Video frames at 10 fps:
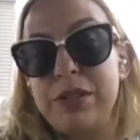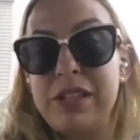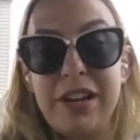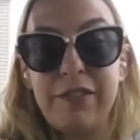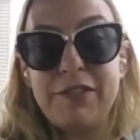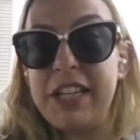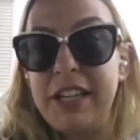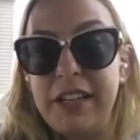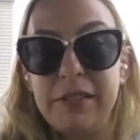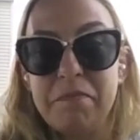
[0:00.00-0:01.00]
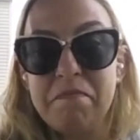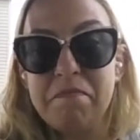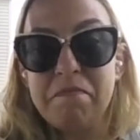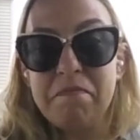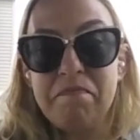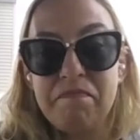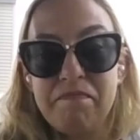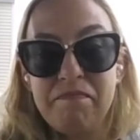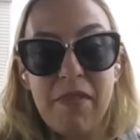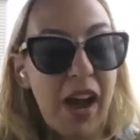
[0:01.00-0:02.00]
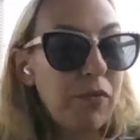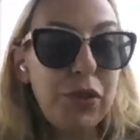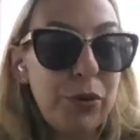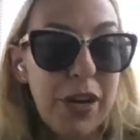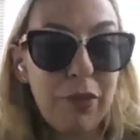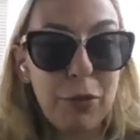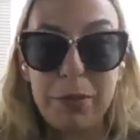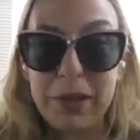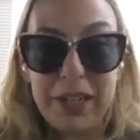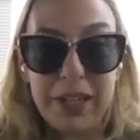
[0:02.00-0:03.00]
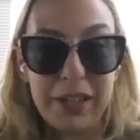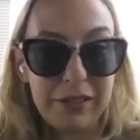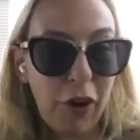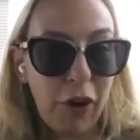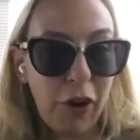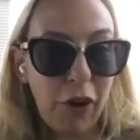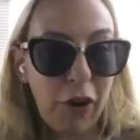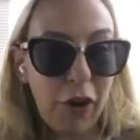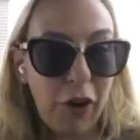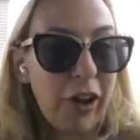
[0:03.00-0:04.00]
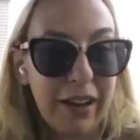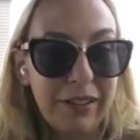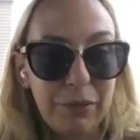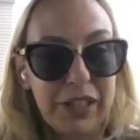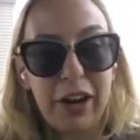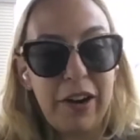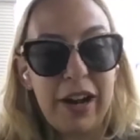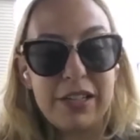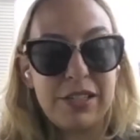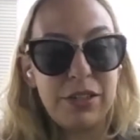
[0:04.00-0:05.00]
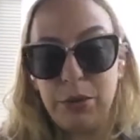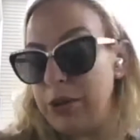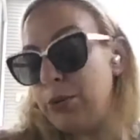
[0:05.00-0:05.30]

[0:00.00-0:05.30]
was an NFT, there would never be fraud again with the IRS.